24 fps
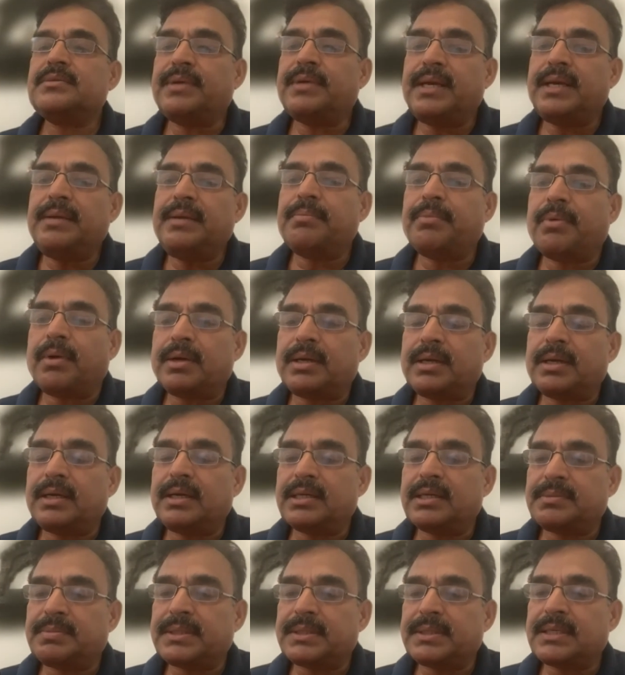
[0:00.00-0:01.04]
very important,
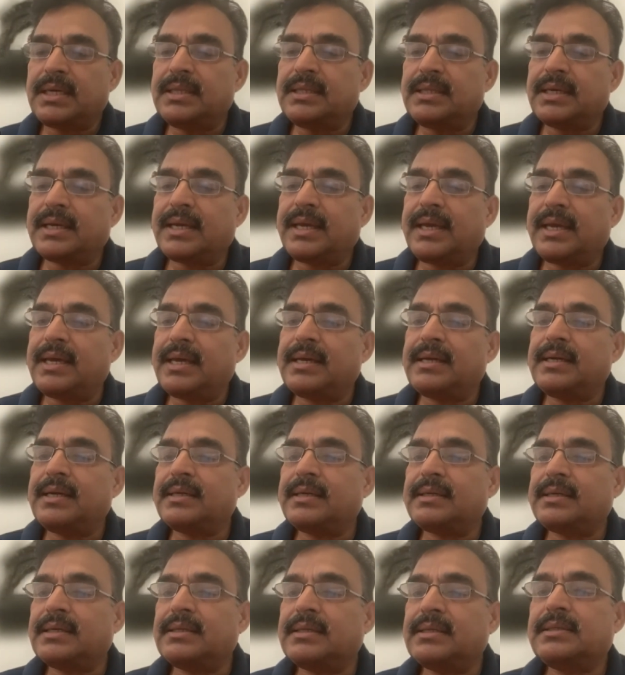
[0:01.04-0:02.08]
especially the care
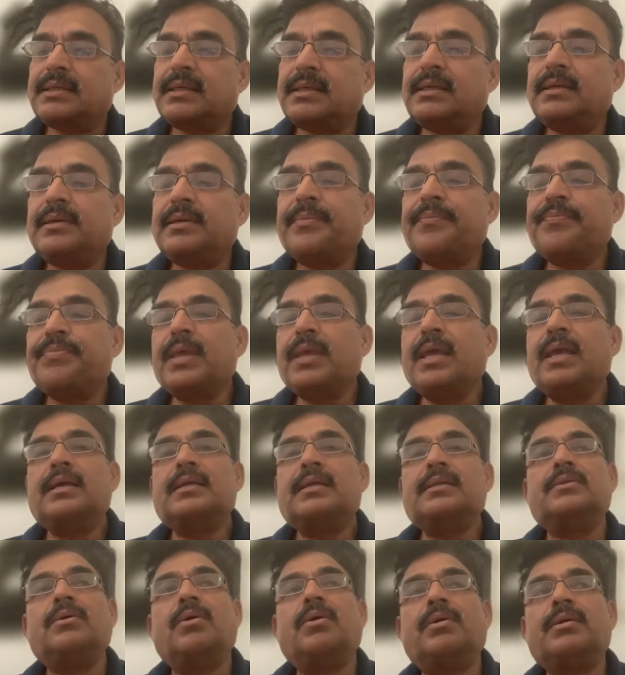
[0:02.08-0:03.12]
and concern
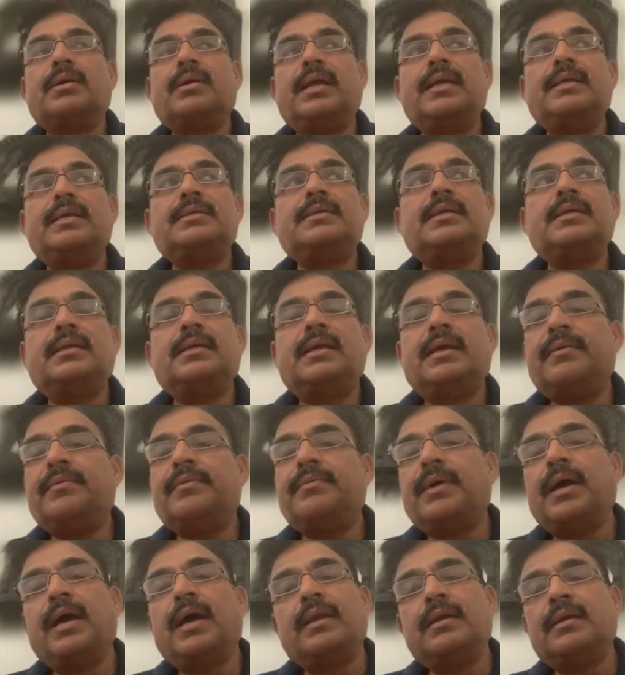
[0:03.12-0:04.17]
the organization give.
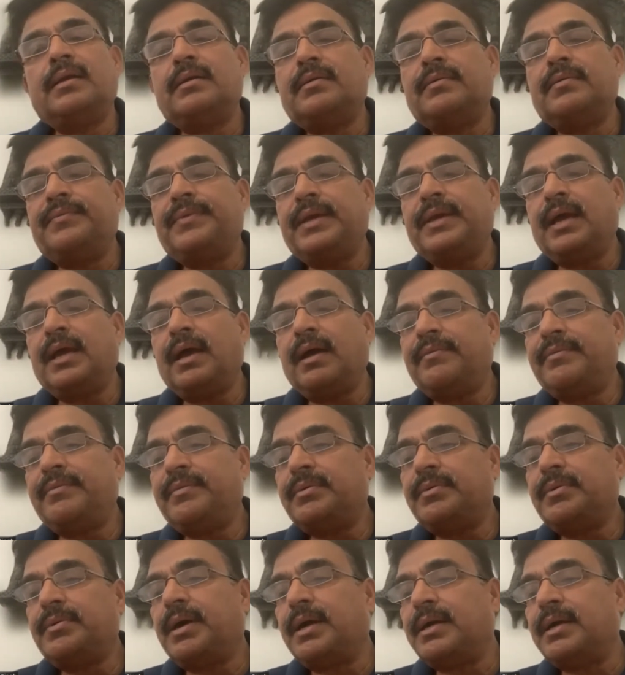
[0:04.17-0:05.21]
And we have
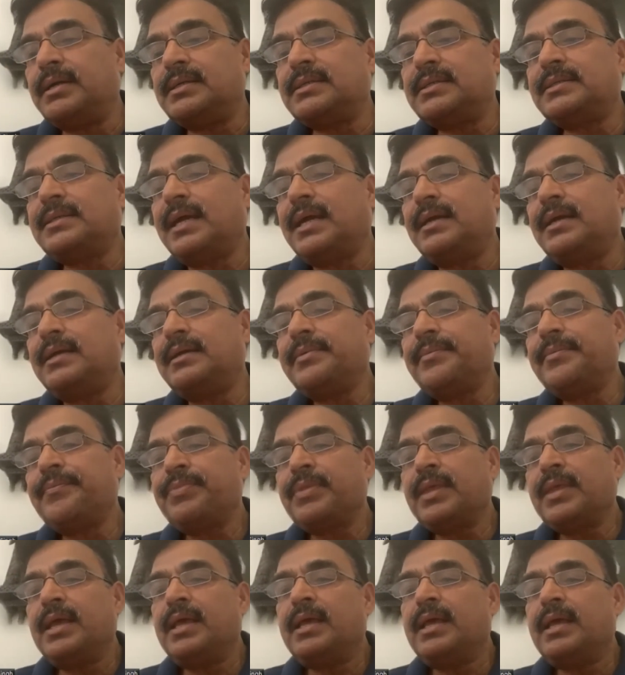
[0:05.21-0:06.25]
to understand
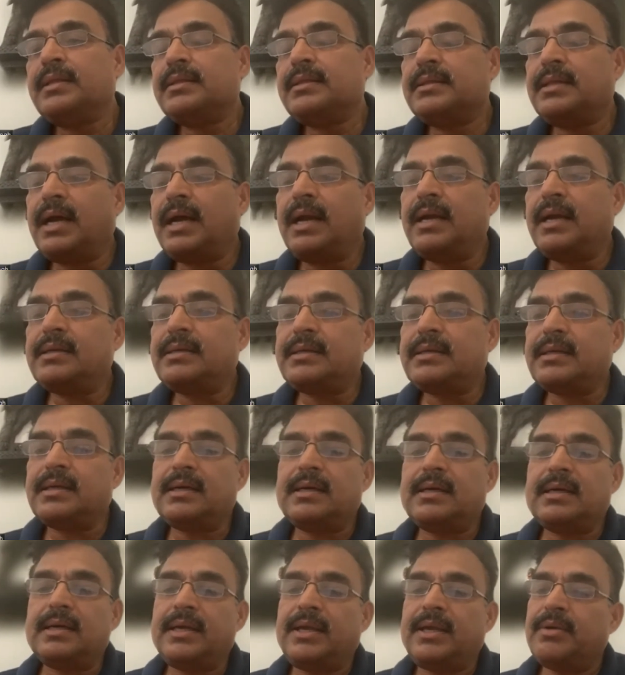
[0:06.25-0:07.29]
that
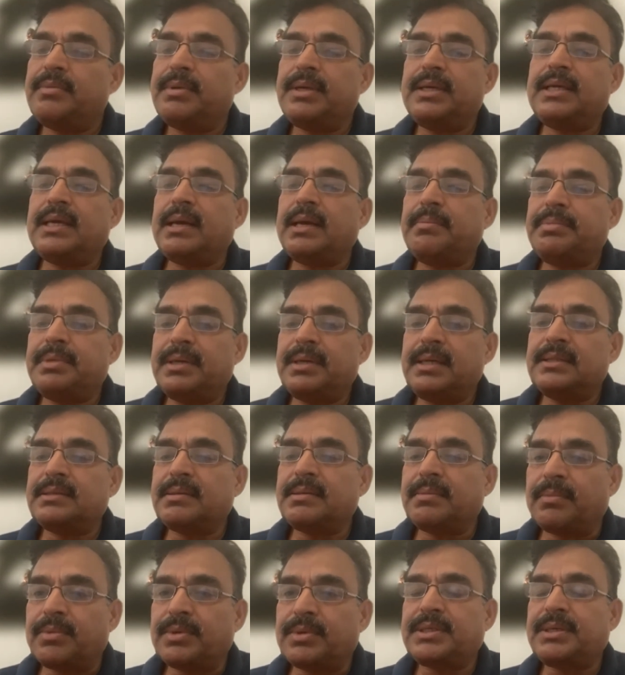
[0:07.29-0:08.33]
human capital is the
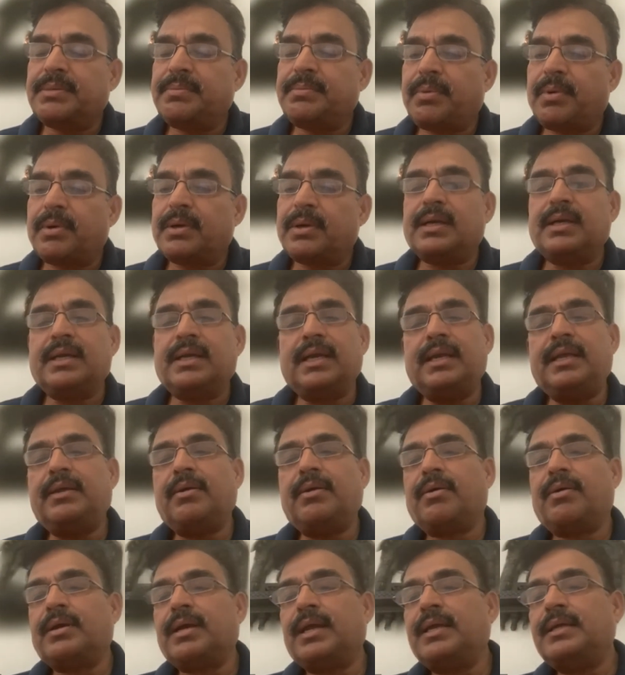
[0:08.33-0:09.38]
most important. Any
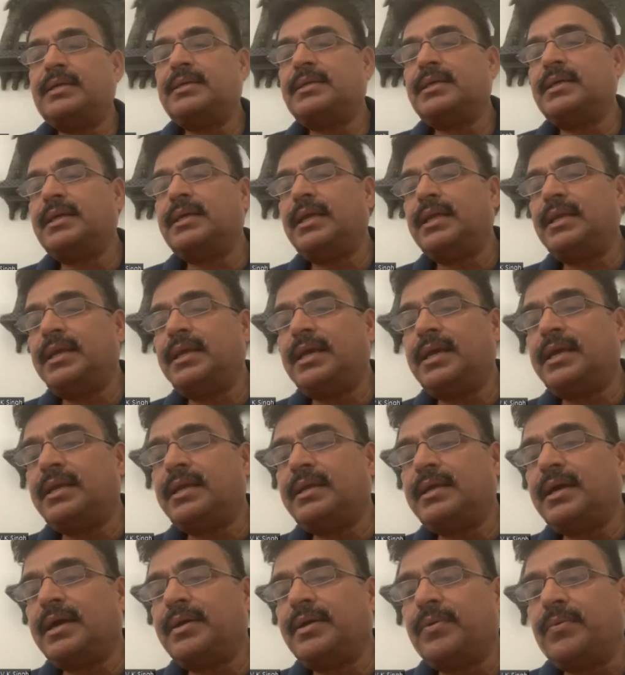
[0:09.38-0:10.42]
organization, any
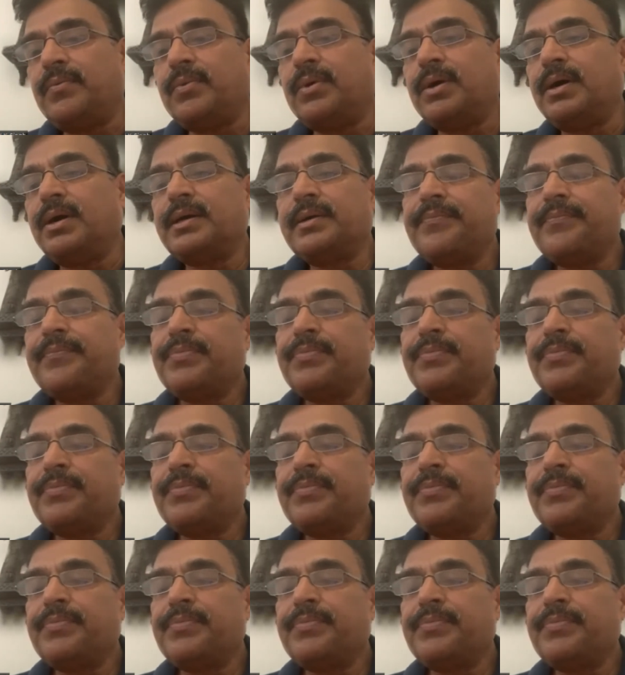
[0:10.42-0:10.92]
area you work,